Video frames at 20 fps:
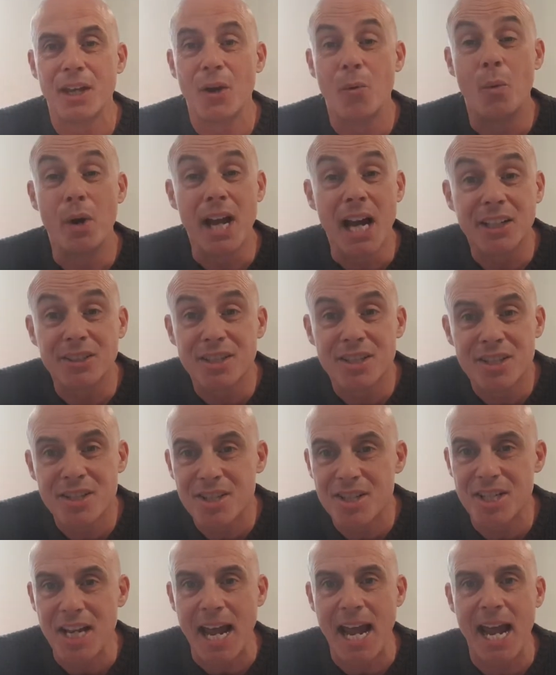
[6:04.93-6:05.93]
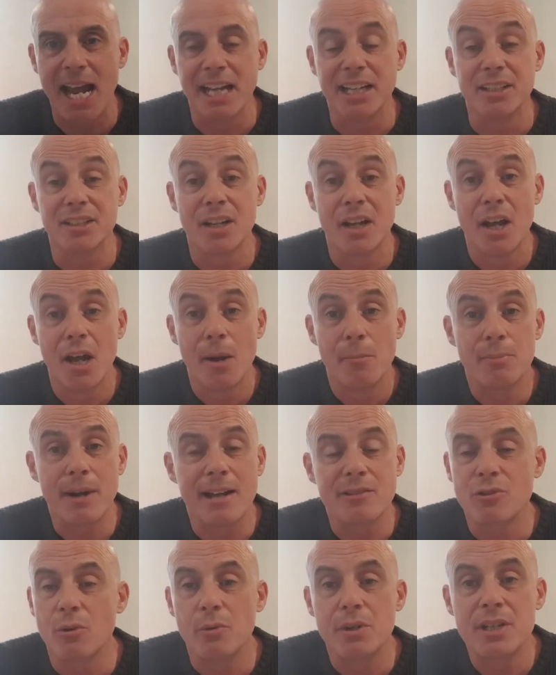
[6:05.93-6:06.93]
We understand
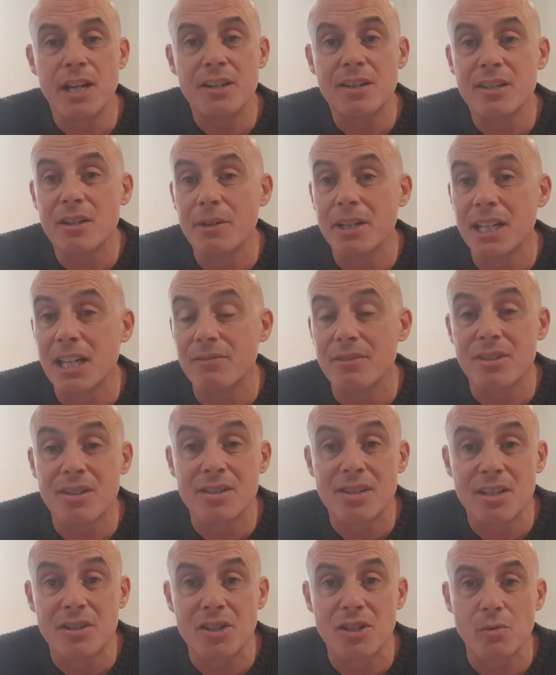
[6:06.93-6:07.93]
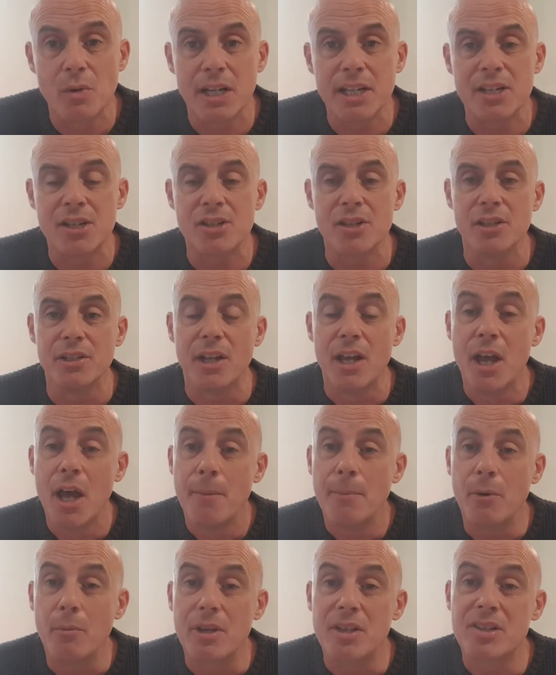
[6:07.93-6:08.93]
perhaps what we need to know in a given situation,
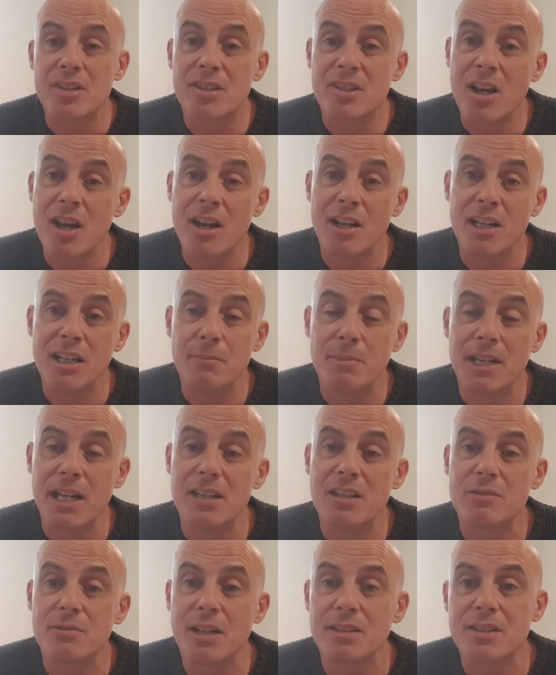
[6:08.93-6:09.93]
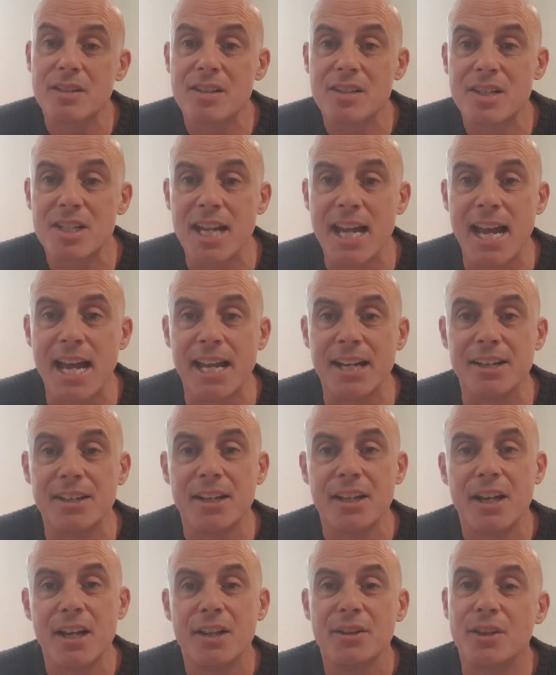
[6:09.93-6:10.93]
but we certainly begin to understand
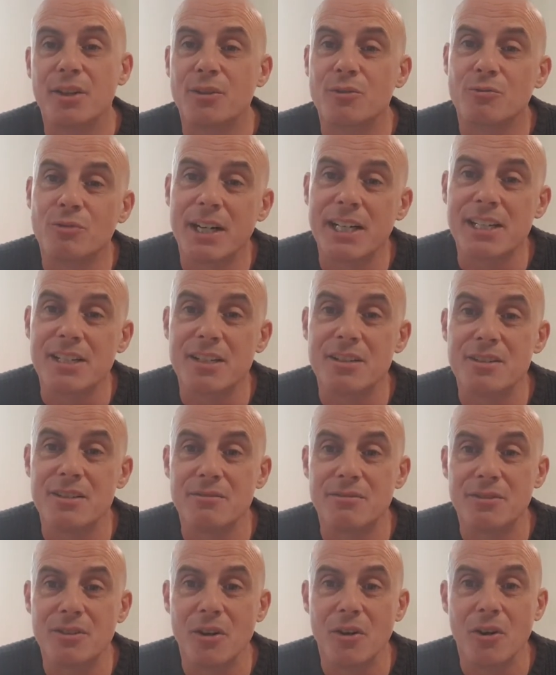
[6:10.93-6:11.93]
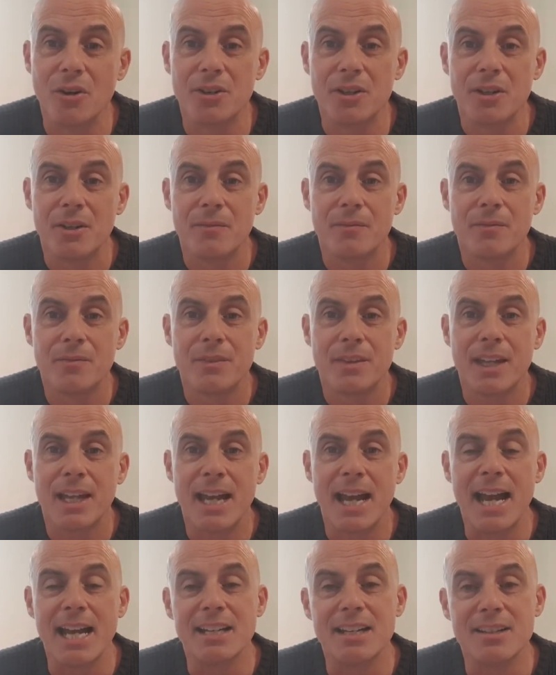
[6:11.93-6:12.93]
the greatness of God
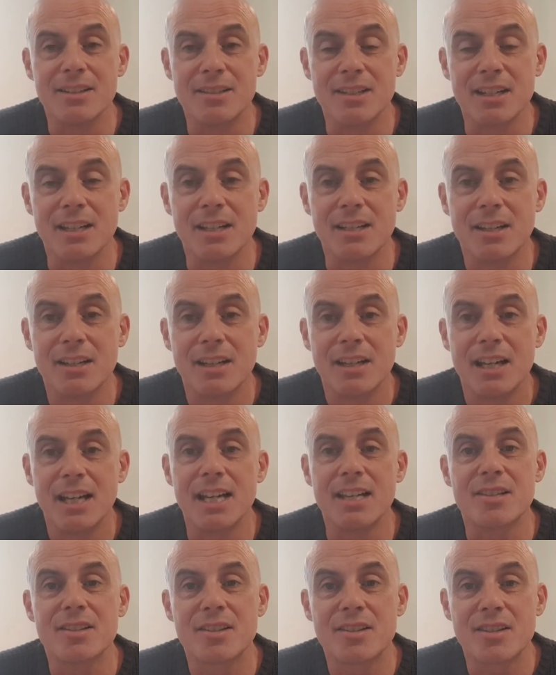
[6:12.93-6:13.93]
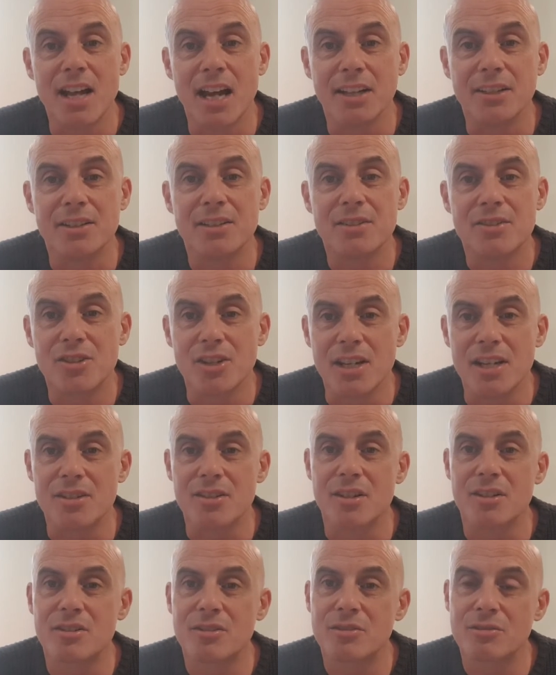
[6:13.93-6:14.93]
and indeed his Son,
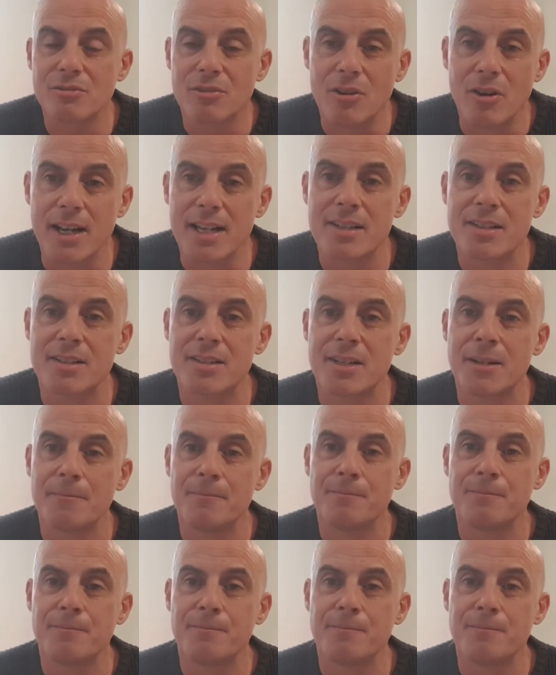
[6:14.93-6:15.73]
Jesus Christ.